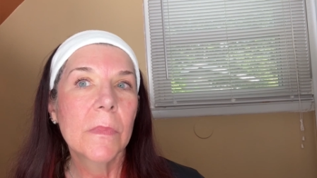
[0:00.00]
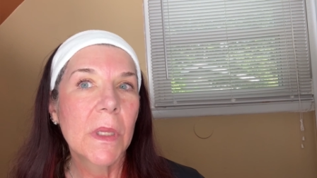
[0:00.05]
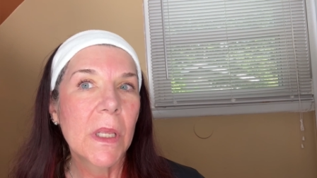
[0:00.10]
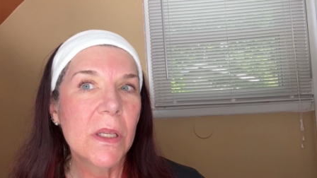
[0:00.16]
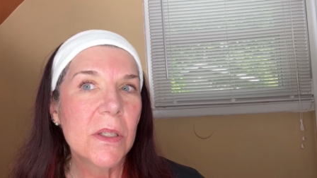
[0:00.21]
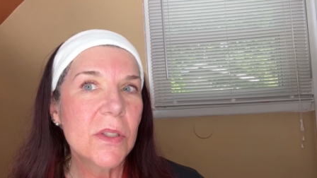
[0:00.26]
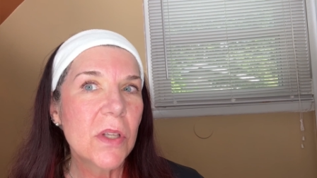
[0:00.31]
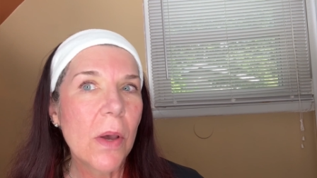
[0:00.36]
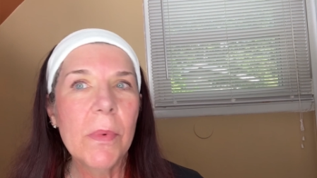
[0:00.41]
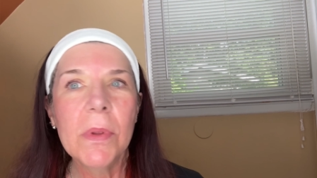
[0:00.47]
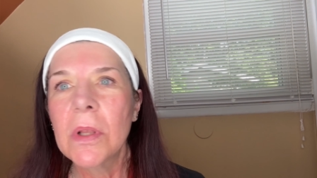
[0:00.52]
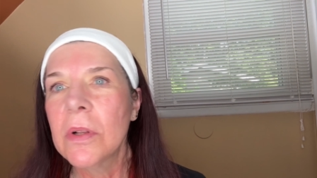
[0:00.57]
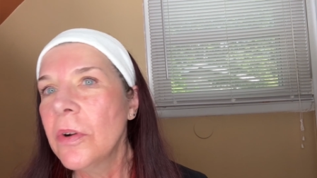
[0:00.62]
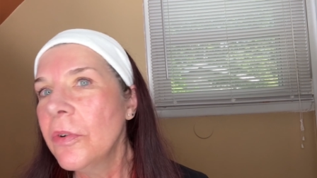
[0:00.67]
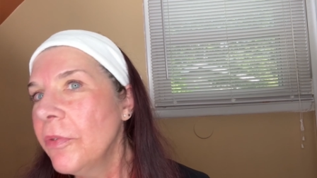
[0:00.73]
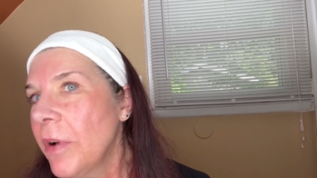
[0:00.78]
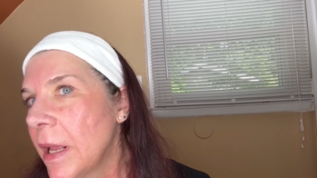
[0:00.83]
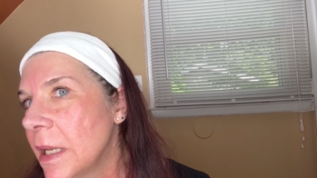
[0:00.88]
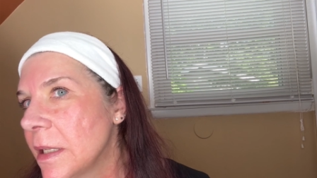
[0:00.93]
So I'm a little
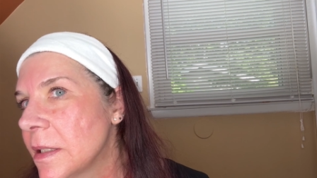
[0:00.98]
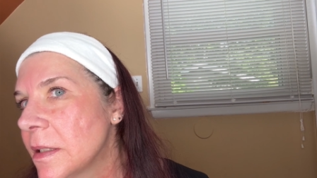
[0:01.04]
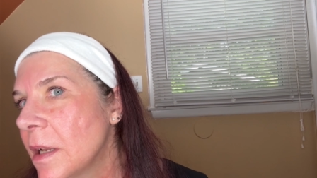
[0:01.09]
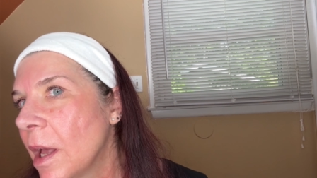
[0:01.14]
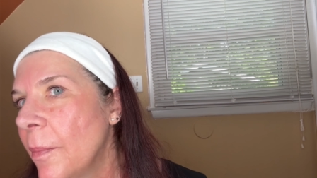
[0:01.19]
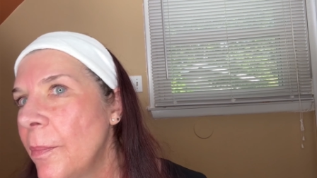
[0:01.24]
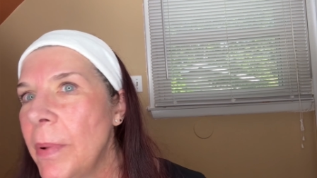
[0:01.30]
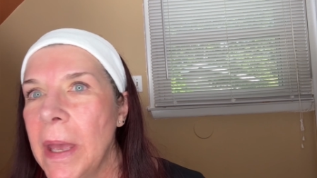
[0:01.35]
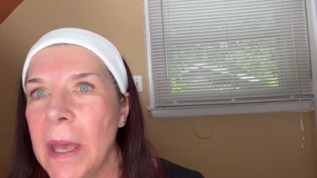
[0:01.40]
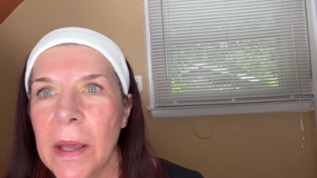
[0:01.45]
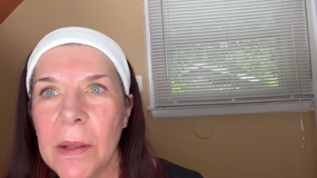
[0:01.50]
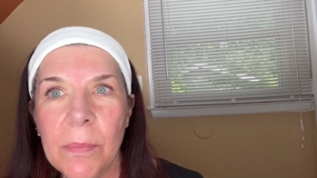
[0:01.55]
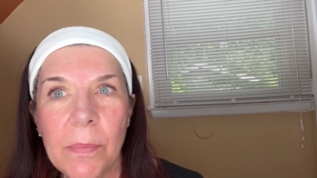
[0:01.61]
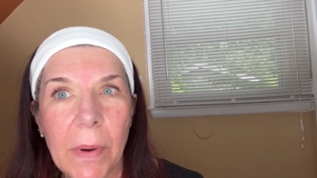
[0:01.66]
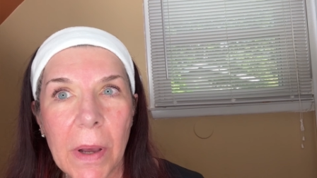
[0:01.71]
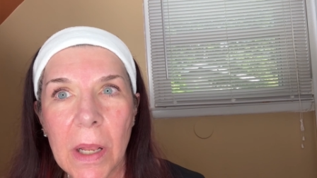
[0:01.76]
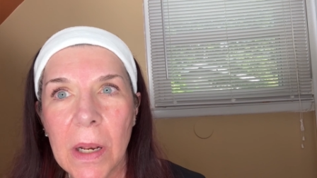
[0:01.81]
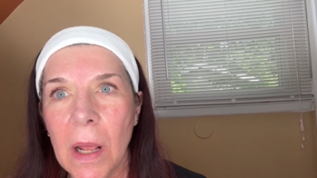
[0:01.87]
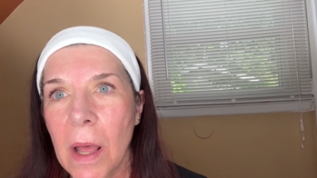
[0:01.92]
red, it's not bad,
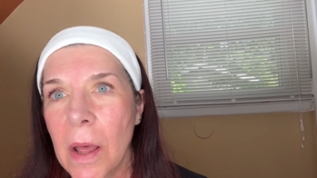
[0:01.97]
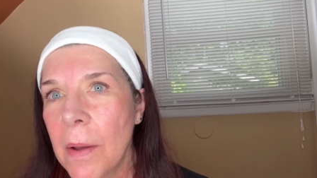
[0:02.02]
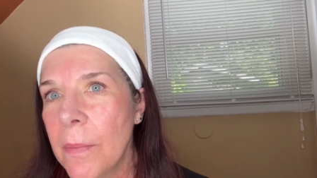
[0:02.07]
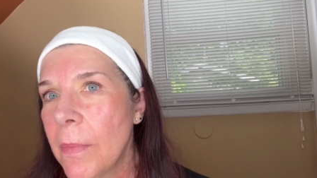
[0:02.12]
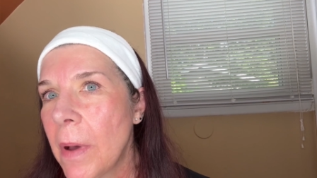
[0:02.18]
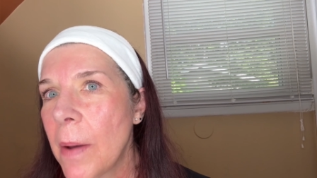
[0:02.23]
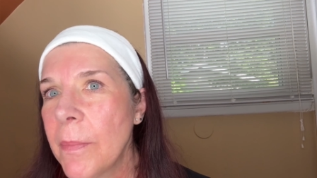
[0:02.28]
but I'm